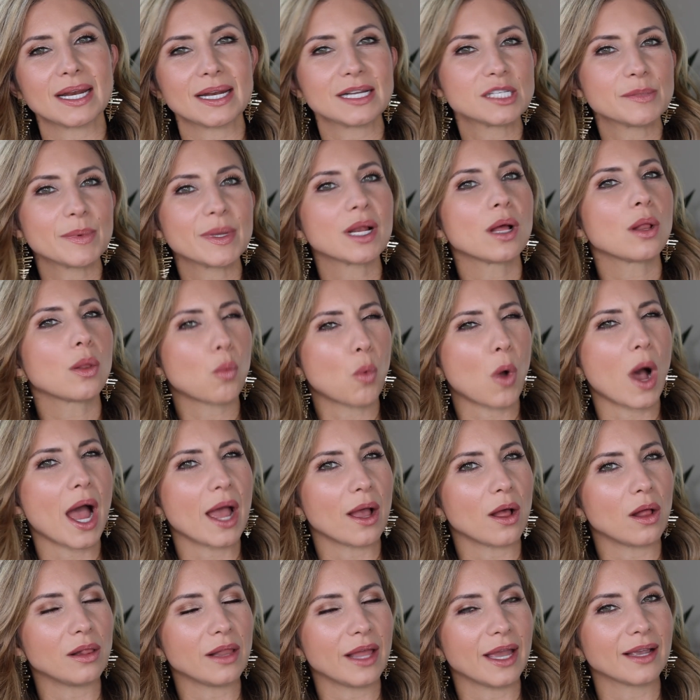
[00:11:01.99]
it has been a
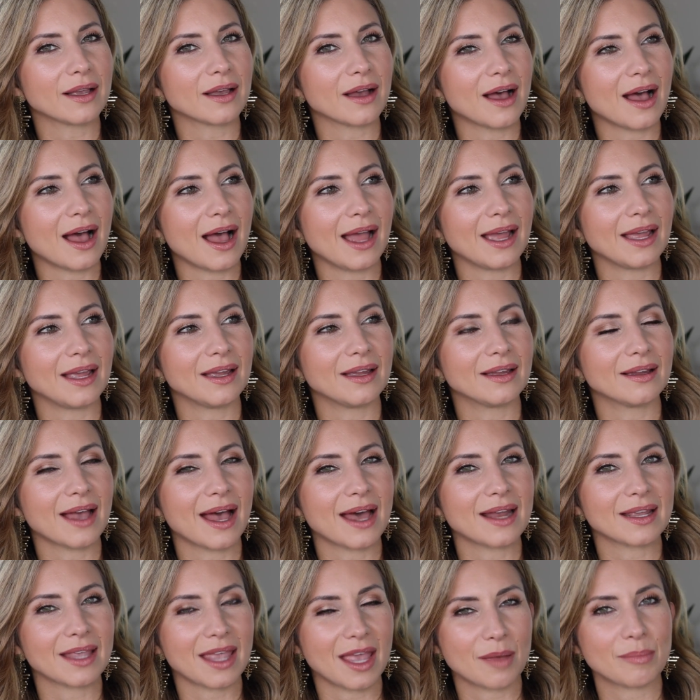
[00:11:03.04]
while. Like I
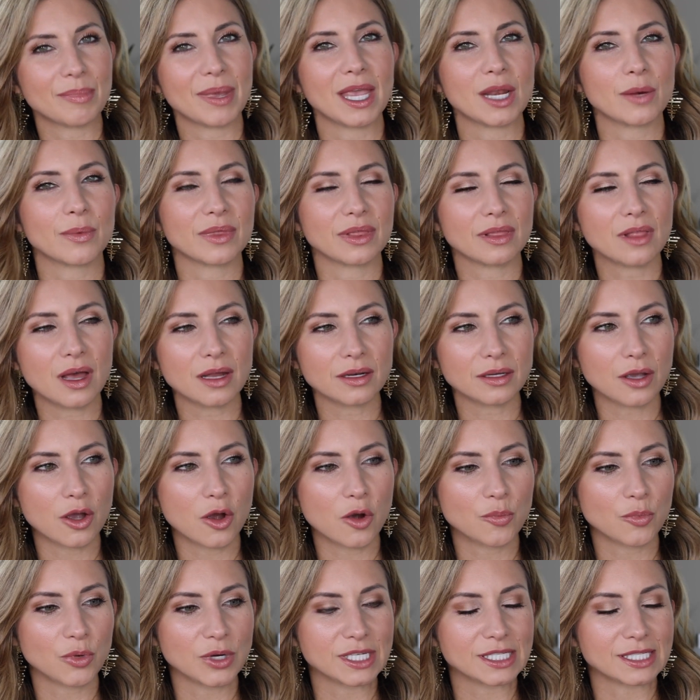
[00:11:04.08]
had a campaign with
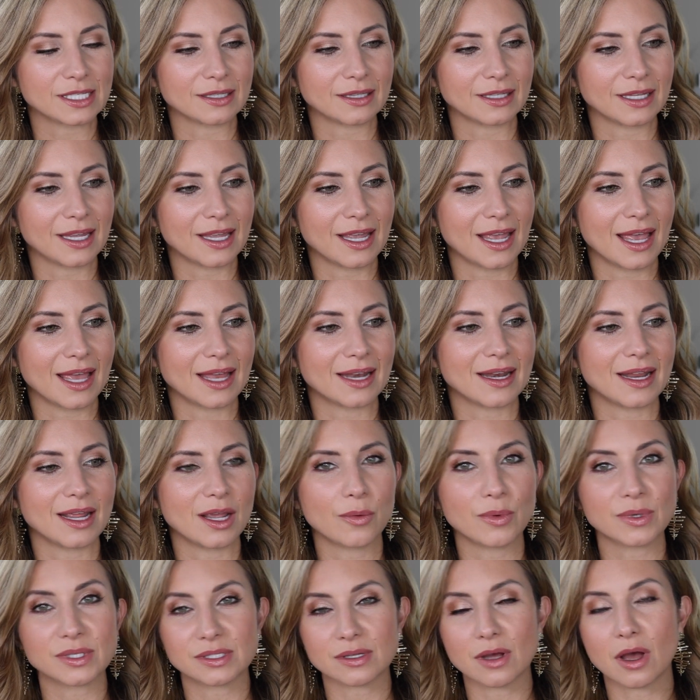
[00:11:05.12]
Lancome recently and
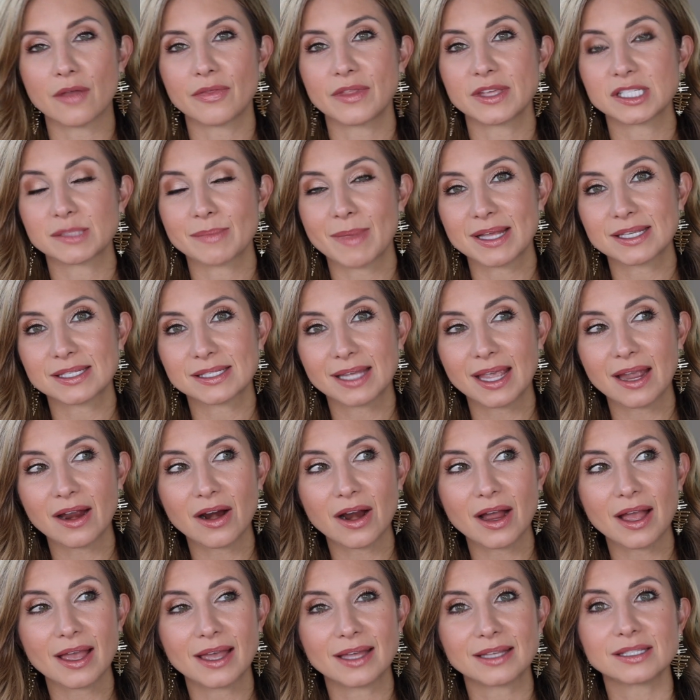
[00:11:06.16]
it was on this
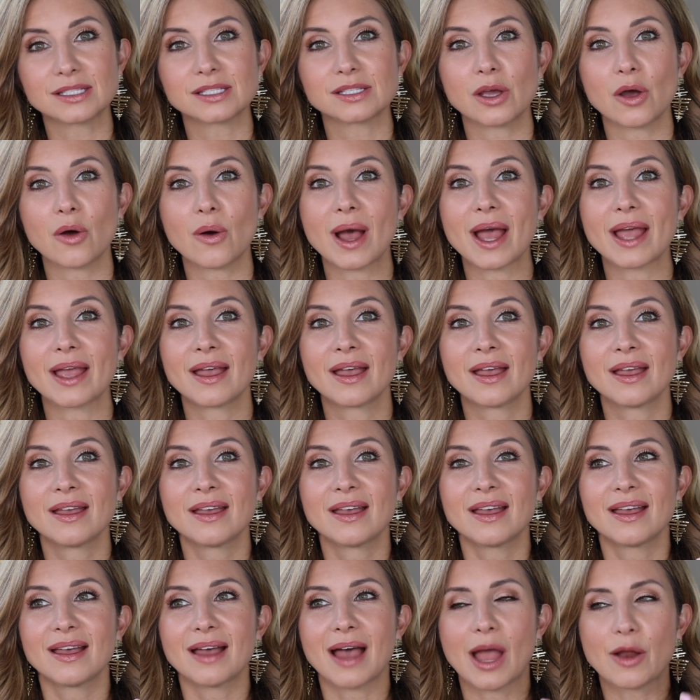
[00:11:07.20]
mascara. And so I,
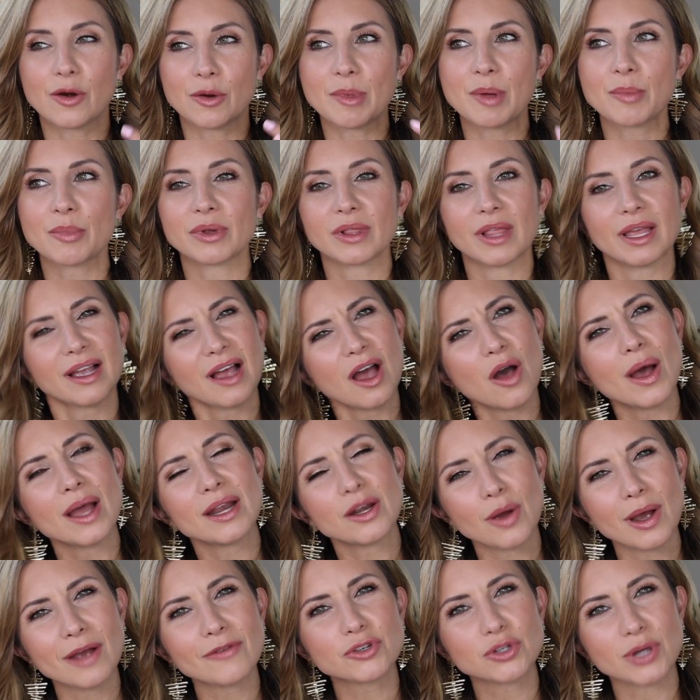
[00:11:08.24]
I remember like, oh, I
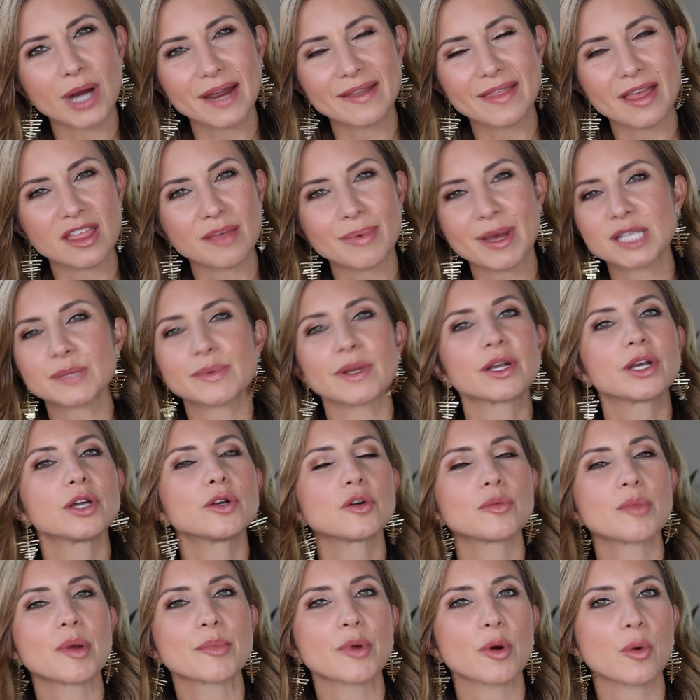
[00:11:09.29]
know I've tried that in the past, but I couldn't
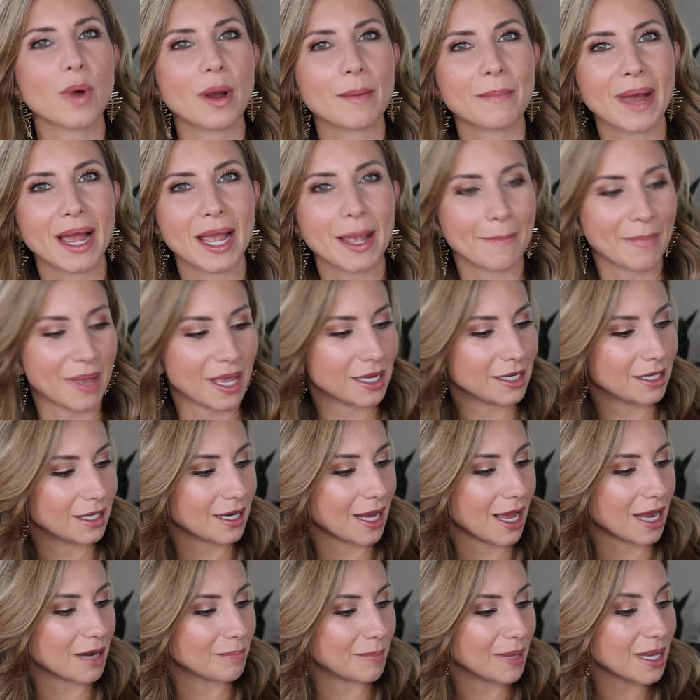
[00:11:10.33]
remember what my opinion
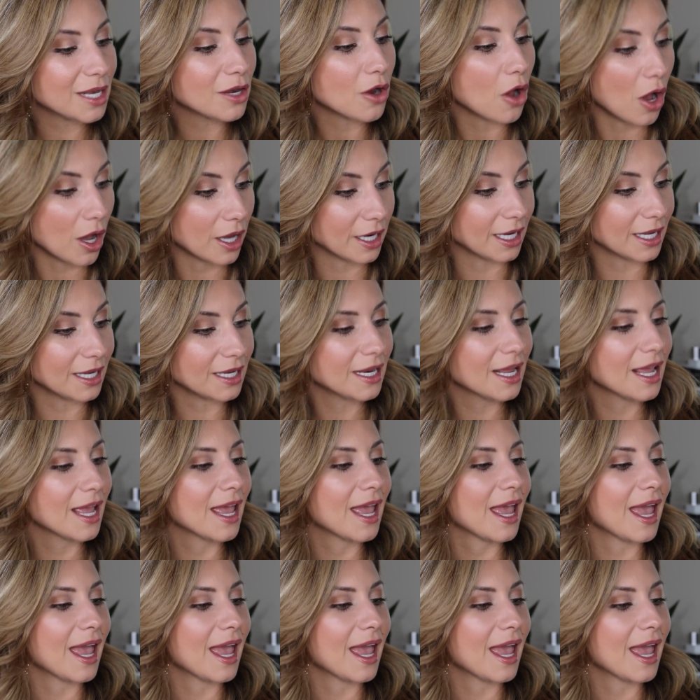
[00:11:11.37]
had been on it.